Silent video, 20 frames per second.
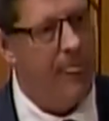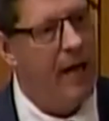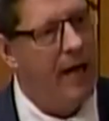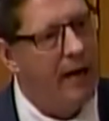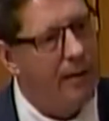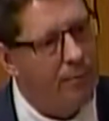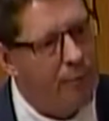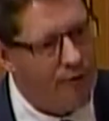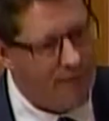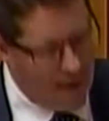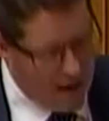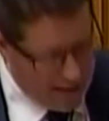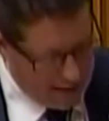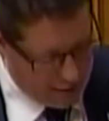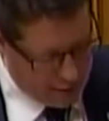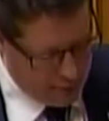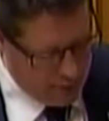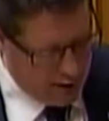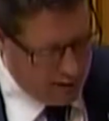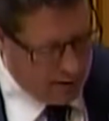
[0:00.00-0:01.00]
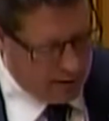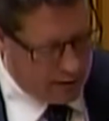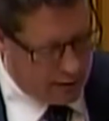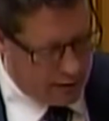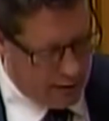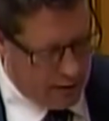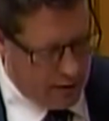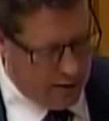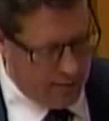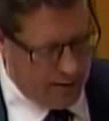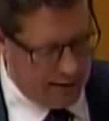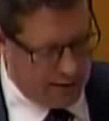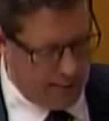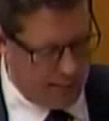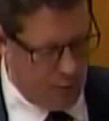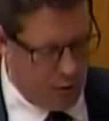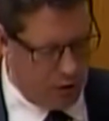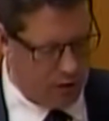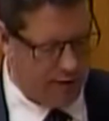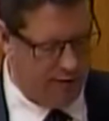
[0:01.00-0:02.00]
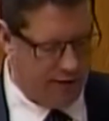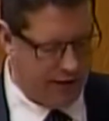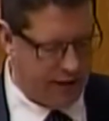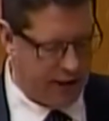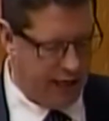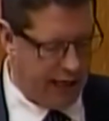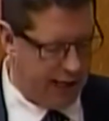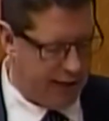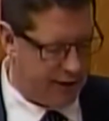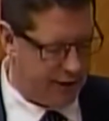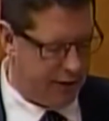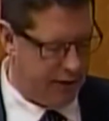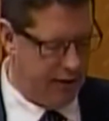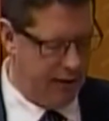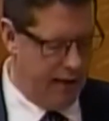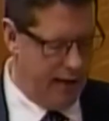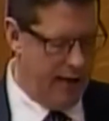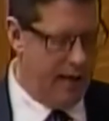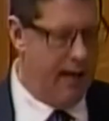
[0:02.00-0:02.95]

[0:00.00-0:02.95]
and it provides greater autonomy to boards of education